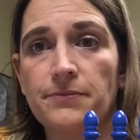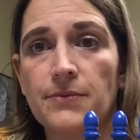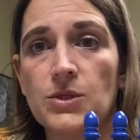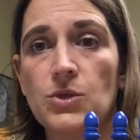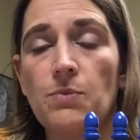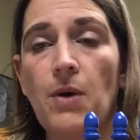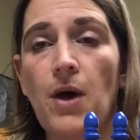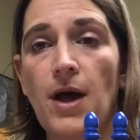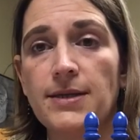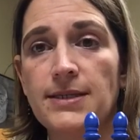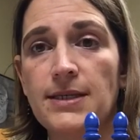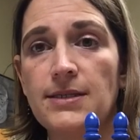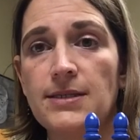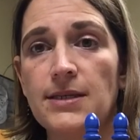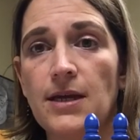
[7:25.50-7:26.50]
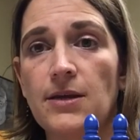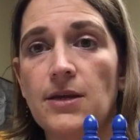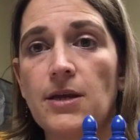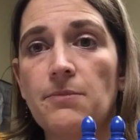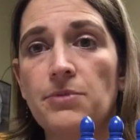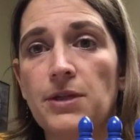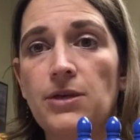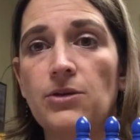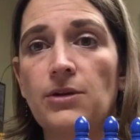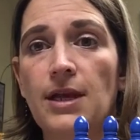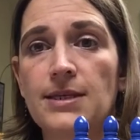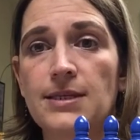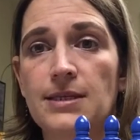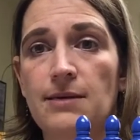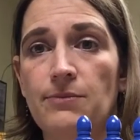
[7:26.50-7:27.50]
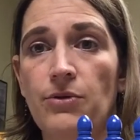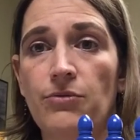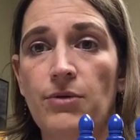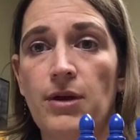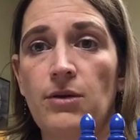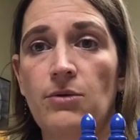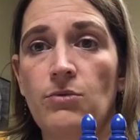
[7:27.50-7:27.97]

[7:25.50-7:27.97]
So pause this and complete your lesson number 3